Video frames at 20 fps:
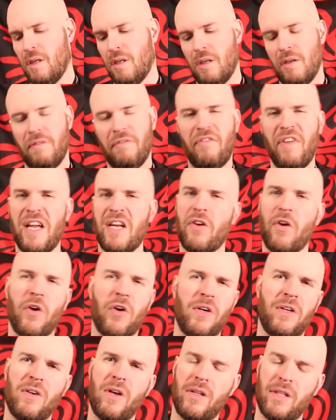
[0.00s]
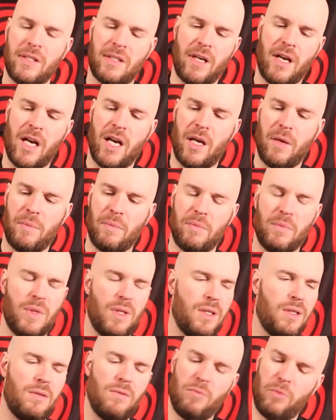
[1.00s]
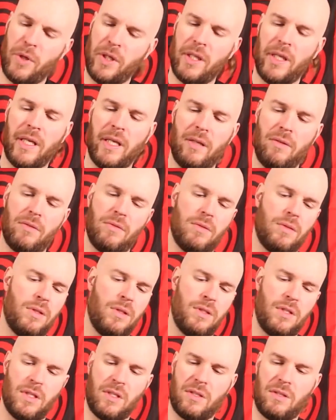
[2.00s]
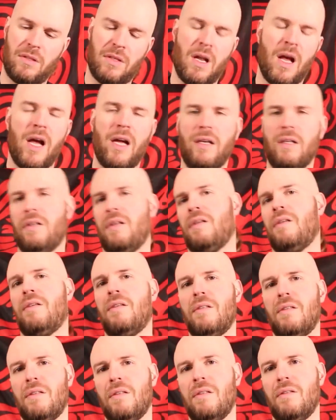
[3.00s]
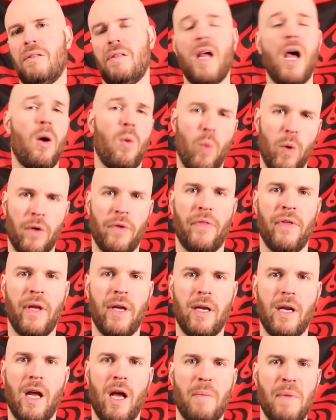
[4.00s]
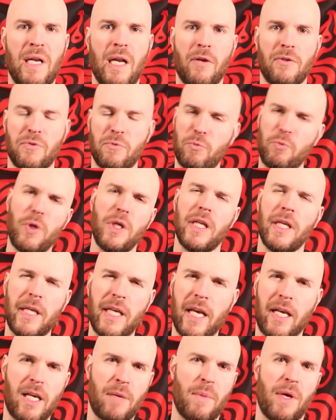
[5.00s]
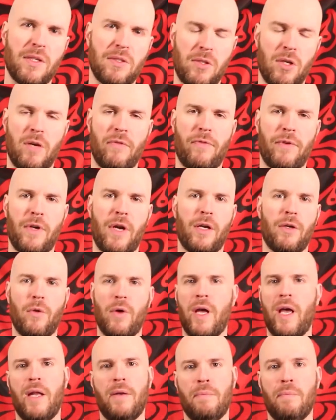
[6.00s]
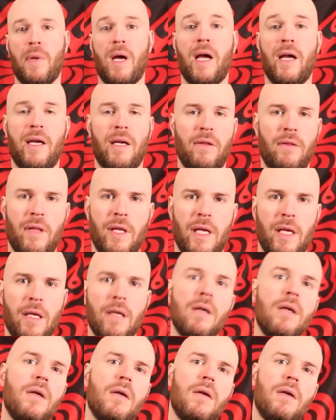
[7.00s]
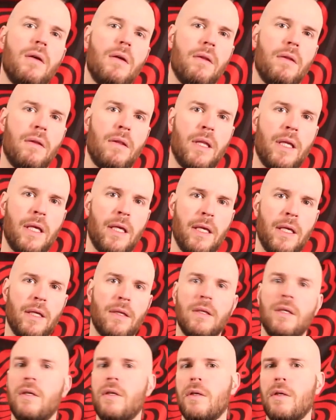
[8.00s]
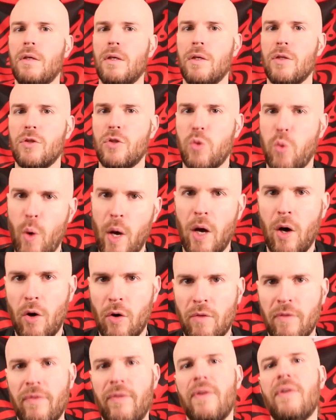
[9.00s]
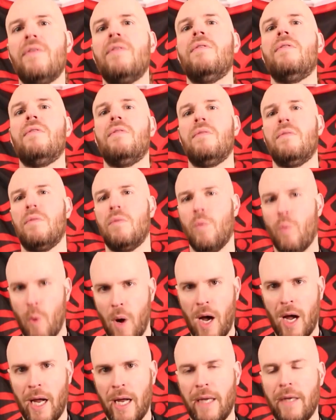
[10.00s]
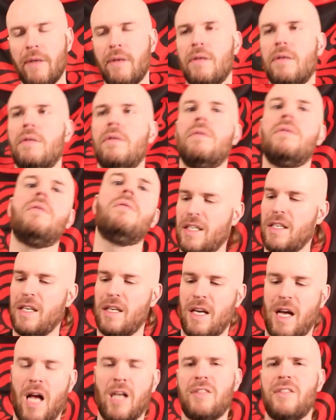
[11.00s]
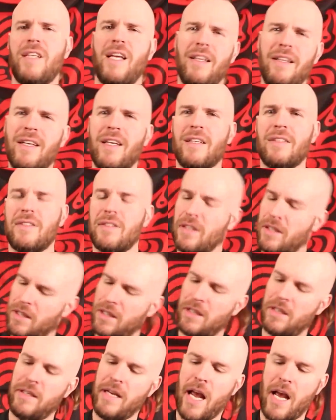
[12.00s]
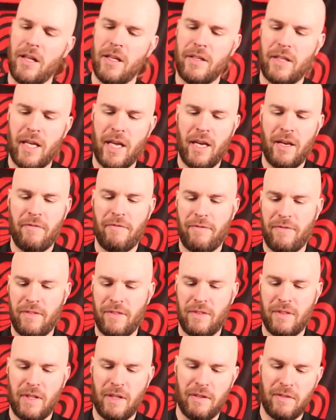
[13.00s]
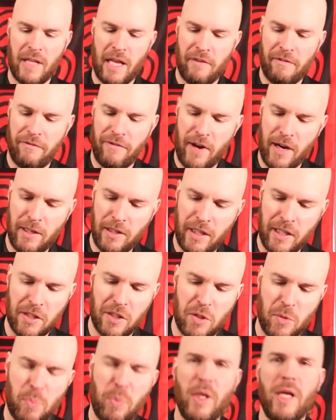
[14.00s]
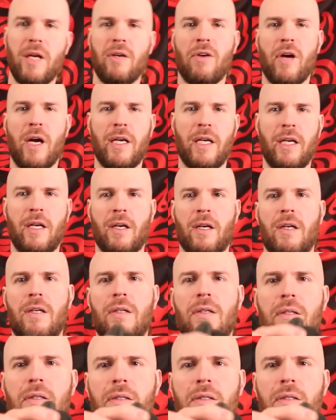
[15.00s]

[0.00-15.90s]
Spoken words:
feet hurting all the time, really just not worth it. I mean, I was really kicking myself for not going ahead and buying the 12 wide. I'll say this, now that they've finally split right here